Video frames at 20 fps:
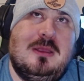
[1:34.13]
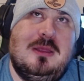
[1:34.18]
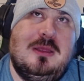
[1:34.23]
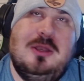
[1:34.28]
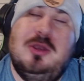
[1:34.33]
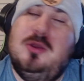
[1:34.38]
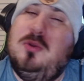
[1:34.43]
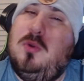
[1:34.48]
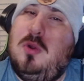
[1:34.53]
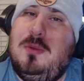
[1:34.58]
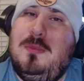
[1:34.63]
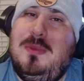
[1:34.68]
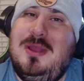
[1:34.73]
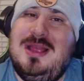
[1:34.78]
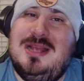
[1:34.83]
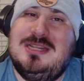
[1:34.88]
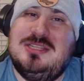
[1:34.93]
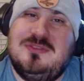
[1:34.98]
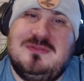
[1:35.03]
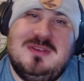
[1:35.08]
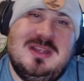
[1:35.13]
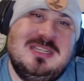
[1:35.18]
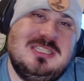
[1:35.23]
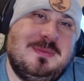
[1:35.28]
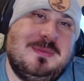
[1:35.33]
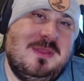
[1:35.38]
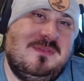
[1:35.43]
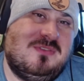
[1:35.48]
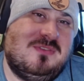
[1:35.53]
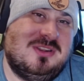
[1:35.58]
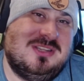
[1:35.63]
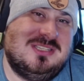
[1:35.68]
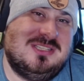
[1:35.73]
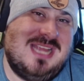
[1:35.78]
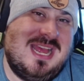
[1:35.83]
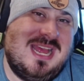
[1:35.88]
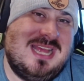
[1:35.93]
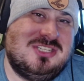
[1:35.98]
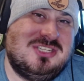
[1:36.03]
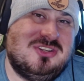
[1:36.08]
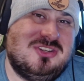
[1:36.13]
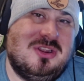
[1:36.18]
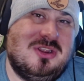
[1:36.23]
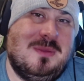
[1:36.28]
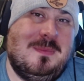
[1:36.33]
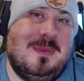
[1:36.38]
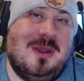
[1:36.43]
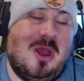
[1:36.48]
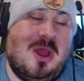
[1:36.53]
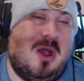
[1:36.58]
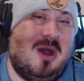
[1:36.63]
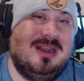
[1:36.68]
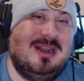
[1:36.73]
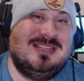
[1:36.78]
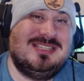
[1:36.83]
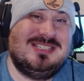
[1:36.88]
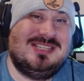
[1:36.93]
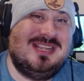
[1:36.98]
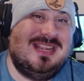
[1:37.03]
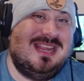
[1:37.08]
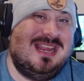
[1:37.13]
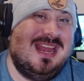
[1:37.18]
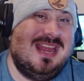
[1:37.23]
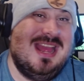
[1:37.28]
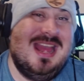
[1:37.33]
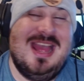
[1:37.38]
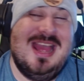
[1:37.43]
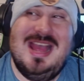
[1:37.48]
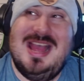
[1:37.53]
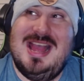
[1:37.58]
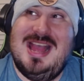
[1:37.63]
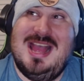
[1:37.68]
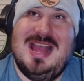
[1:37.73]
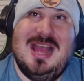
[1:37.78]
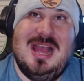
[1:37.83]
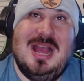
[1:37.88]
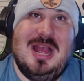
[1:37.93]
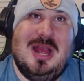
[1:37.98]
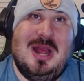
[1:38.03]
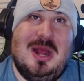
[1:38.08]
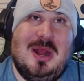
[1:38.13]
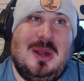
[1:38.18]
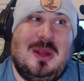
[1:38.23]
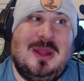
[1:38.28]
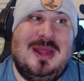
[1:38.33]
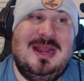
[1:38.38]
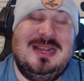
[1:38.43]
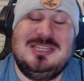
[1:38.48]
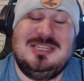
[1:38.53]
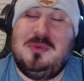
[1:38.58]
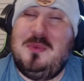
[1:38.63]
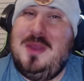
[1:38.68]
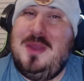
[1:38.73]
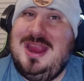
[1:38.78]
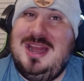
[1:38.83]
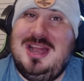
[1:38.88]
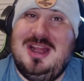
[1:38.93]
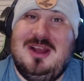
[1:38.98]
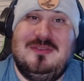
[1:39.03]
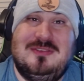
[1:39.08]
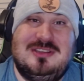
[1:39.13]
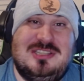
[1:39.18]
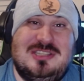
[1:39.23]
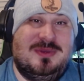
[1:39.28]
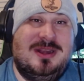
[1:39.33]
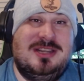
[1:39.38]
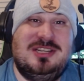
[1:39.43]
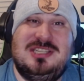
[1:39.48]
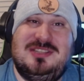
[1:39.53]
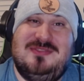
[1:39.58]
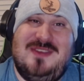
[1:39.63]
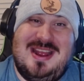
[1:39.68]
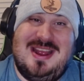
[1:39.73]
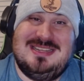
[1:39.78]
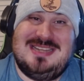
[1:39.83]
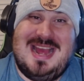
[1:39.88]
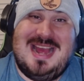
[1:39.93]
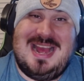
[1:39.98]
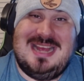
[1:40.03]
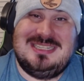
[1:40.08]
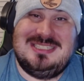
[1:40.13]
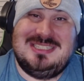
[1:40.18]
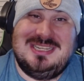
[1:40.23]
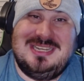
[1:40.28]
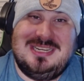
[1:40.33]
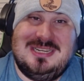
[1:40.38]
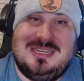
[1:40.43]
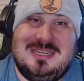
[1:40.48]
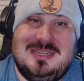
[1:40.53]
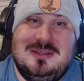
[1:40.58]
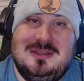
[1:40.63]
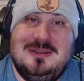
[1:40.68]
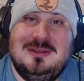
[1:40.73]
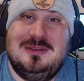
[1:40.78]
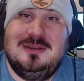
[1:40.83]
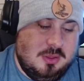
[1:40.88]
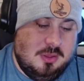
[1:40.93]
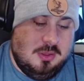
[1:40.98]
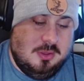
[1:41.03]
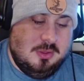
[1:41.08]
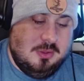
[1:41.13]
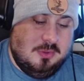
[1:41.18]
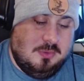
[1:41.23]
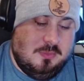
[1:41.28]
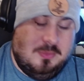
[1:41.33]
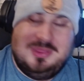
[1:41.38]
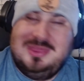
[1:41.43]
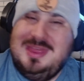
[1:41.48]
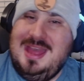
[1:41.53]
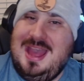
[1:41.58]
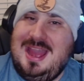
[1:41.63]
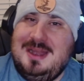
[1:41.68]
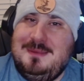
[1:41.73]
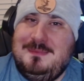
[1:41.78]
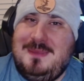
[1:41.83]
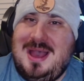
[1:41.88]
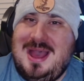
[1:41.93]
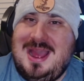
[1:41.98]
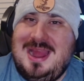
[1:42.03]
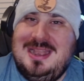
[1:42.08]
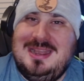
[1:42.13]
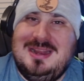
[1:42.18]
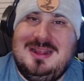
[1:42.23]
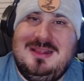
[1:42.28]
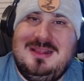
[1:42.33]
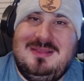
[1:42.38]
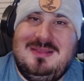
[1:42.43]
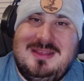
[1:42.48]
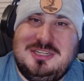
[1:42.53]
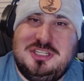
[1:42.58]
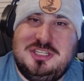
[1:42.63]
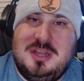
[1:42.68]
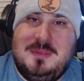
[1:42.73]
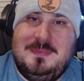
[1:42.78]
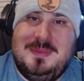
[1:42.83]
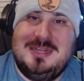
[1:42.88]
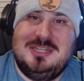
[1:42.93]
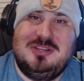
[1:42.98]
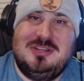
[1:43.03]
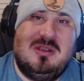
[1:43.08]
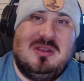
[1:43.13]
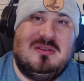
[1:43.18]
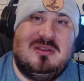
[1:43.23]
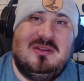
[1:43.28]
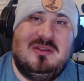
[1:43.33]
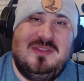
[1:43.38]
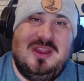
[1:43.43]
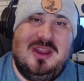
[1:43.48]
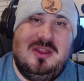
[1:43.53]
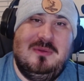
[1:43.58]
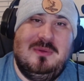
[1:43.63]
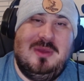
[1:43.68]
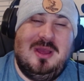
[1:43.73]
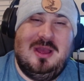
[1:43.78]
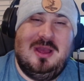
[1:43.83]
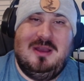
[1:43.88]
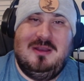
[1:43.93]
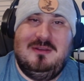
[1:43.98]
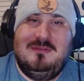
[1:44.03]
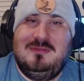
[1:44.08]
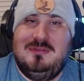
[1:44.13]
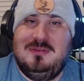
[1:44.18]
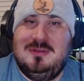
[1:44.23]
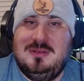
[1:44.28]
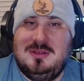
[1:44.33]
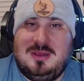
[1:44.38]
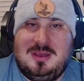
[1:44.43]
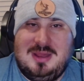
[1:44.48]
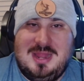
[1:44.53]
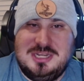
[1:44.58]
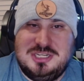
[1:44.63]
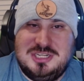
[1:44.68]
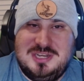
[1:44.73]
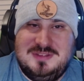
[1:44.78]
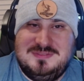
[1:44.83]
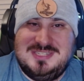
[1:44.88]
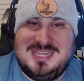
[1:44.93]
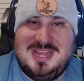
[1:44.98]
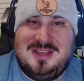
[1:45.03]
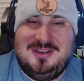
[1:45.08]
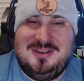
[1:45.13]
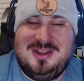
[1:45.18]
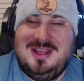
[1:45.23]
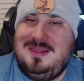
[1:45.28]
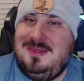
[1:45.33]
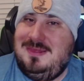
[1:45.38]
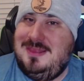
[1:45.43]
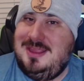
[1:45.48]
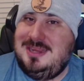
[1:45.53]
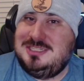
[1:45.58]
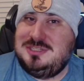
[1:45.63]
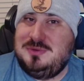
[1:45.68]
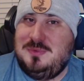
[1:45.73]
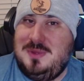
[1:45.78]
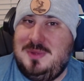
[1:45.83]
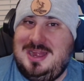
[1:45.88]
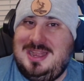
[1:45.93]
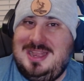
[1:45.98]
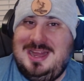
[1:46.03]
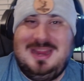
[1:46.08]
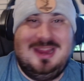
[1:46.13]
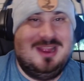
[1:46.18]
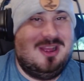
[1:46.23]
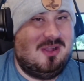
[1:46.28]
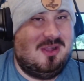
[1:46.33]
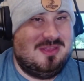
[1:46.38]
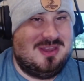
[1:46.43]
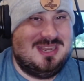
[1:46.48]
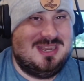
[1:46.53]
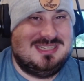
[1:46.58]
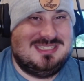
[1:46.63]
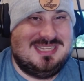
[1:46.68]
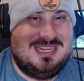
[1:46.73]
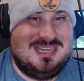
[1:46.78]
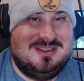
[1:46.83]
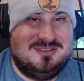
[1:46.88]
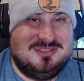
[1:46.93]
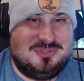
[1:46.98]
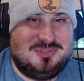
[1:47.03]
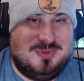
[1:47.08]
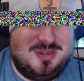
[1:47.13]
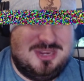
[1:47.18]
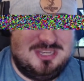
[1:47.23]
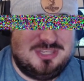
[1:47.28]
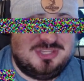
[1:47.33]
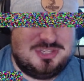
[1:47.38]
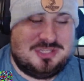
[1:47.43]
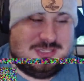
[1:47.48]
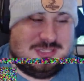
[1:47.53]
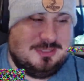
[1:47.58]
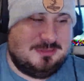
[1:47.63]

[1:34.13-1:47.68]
Normally that's a recipe for disaster, but honestly, Link's Awakening on the Switch is fantastic. With that in mind, let's jump into our review of Legend of Zelda: Link's Awakening on the Nintendo Switch.